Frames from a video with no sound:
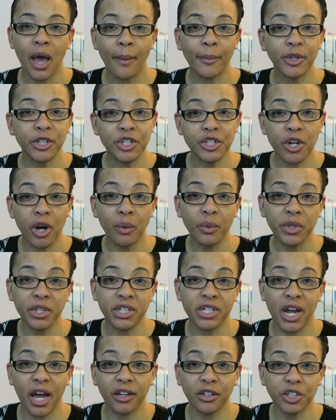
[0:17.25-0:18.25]
I'm going to start with
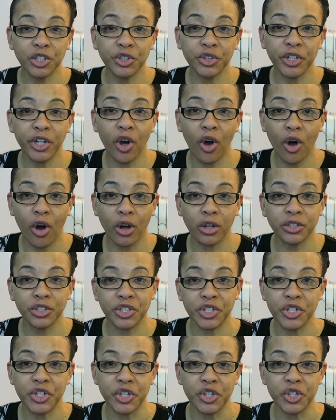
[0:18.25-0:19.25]
the Dollar Tree haul
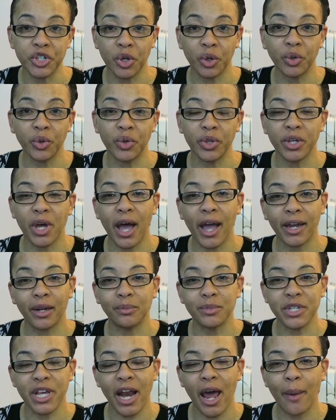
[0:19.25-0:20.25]
just to show you the
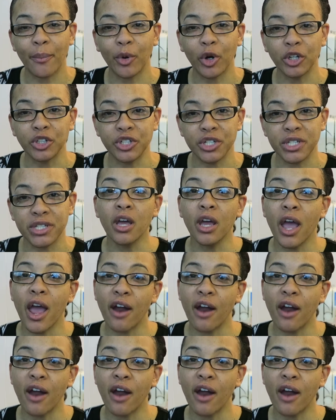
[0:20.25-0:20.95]
items that I purchased.